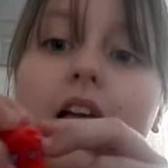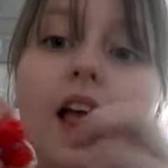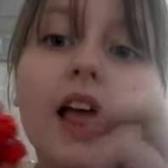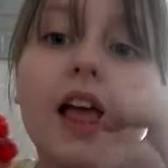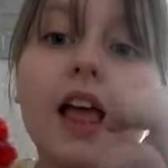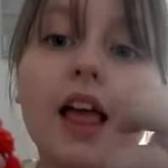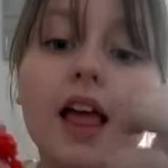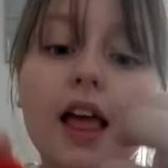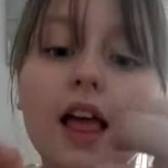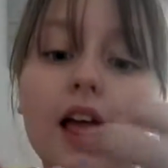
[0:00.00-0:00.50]

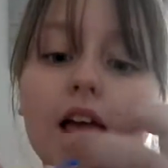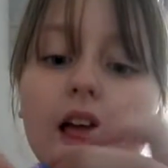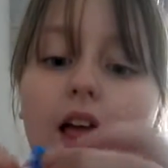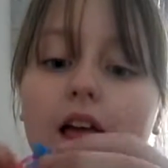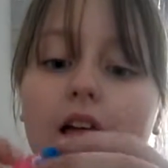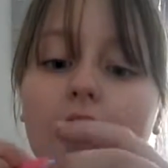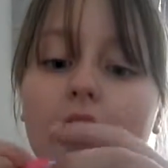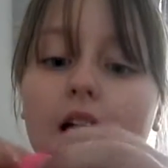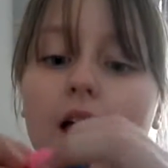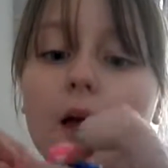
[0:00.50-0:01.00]
then comment
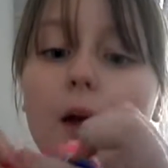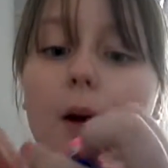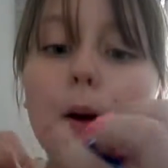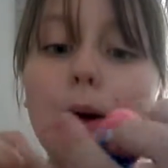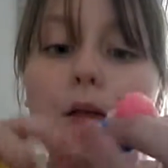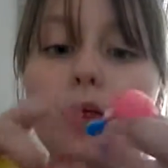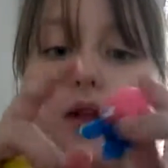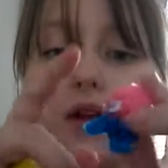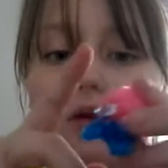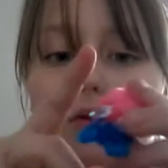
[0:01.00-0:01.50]
down below.
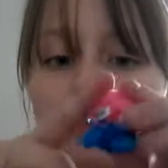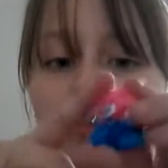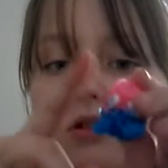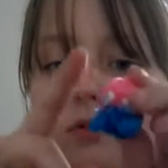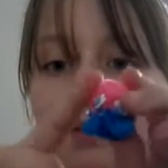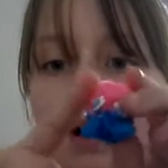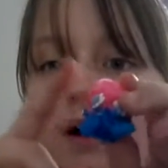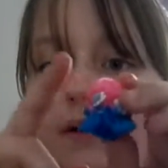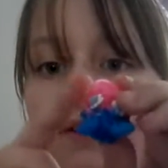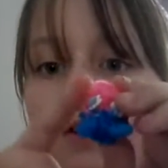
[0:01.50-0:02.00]
This
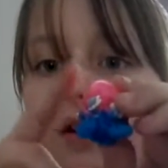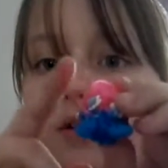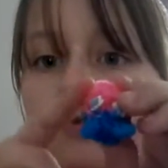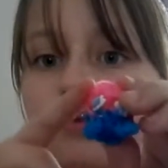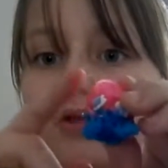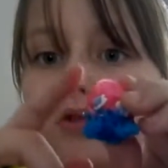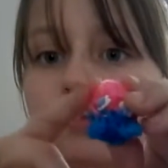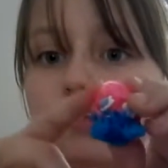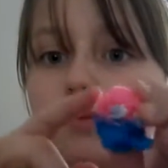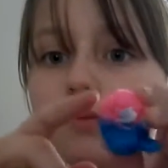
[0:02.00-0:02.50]
one's my
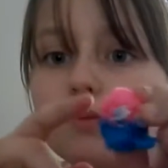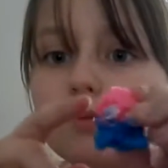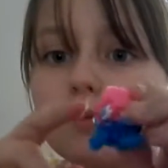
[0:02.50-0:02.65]
favourite.